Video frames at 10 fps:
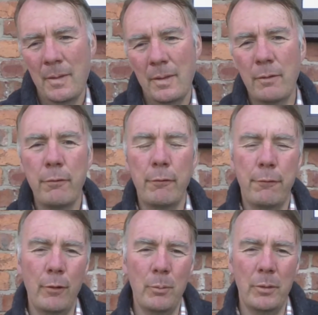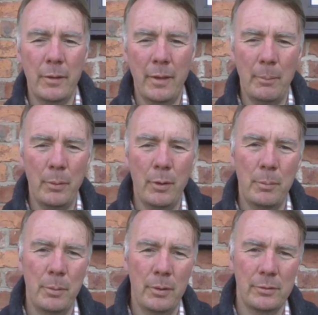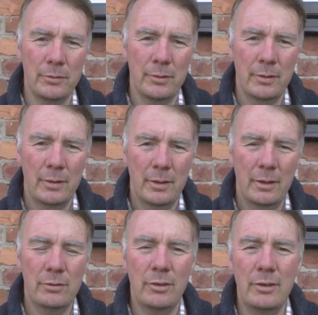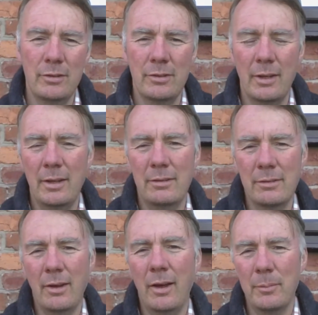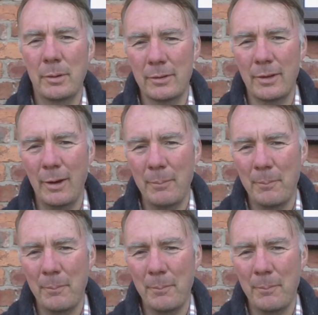the fulfillment of that purpose. As Jesus said, his time has come.